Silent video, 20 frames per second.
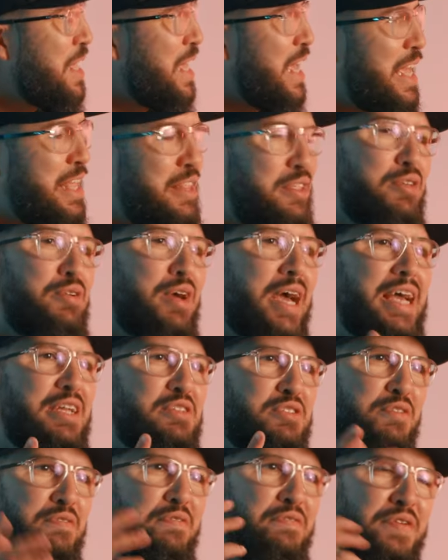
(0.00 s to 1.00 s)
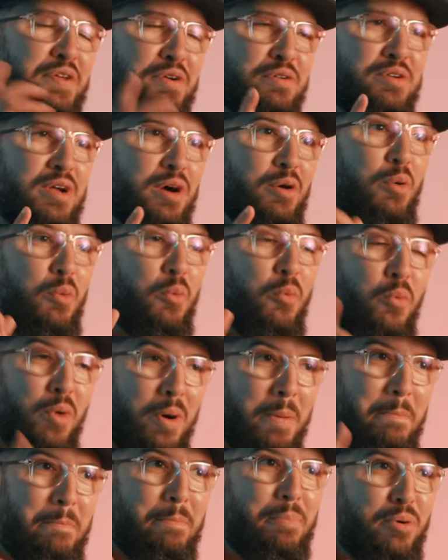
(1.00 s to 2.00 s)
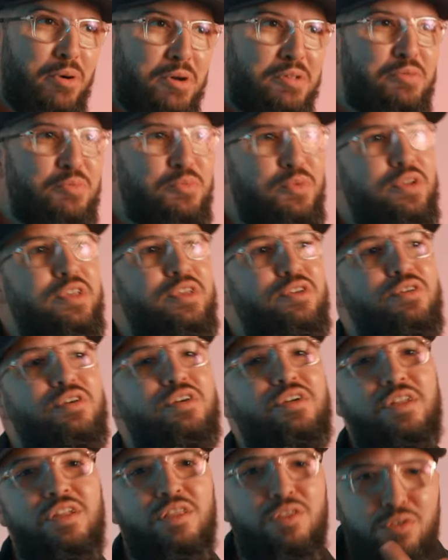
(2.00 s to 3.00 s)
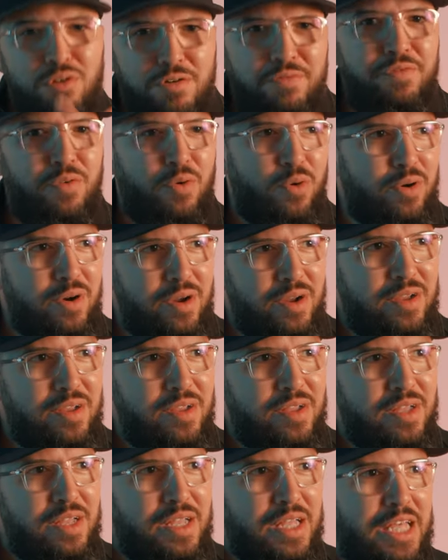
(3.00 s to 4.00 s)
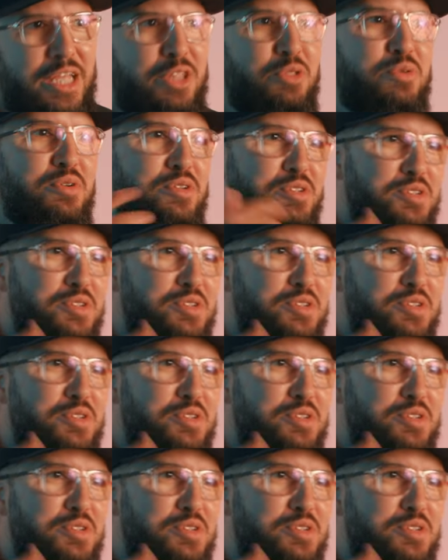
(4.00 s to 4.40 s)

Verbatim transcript: and you had to figure out what books were you going to look for in order